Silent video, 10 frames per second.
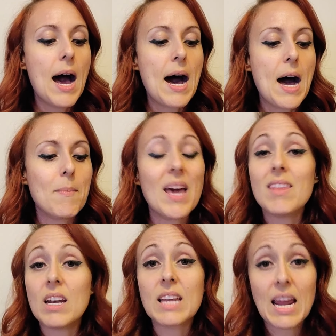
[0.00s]
And
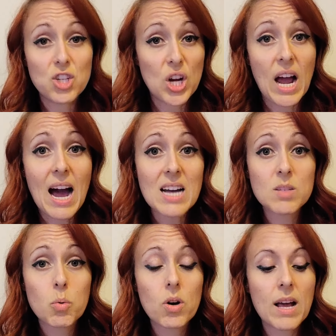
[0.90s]
then KJ
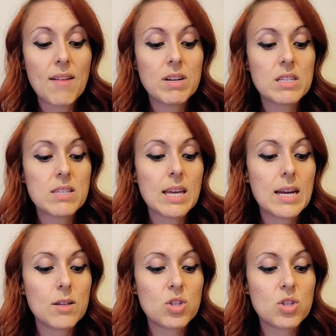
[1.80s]
Osborne, obviously.